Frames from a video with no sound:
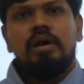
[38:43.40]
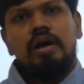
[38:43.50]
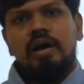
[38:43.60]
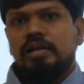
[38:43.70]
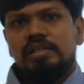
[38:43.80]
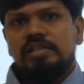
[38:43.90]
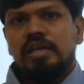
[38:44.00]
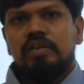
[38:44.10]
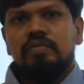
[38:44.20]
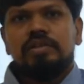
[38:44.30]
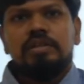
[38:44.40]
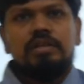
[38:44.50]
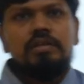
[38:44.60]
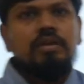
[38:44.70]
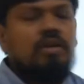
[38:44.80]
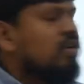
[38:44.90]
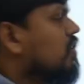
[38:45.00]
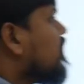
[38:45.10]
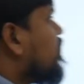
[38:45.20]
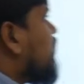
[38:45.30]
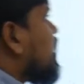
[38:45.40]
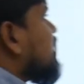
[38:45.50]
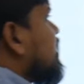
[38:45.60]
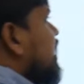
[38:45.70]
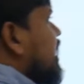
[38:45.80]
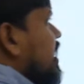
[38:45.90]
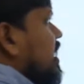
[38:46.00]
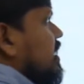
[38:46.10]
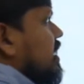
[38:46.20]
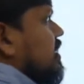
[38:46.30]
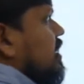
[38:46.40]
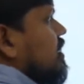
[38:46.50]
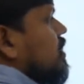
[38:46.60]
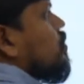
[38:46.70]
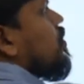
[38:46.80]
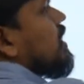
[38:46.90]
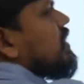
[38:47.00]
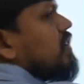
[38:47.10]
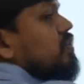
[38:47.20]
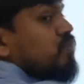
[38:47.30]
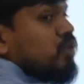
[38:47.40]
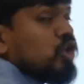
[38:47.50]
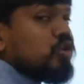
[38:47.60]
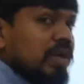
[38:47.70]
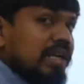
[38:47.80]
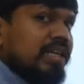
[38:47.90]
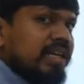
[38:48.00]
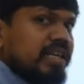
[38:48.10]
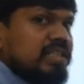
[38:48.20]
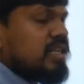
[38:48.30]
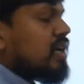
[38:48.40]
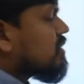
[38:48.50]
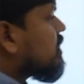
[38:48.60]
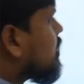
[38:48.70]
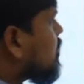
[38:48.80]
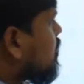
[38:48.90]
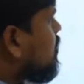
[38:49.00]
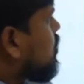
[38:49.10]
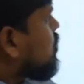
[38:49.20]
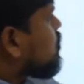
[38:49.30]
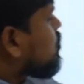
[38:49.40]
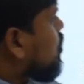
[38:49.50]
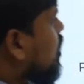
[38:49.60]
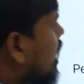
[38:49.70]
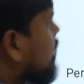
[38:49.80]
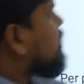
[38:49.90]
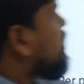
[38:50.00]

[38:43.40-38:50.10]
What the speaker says: Understand one thing, for the A conductor, whatever mutual linkages are there, so at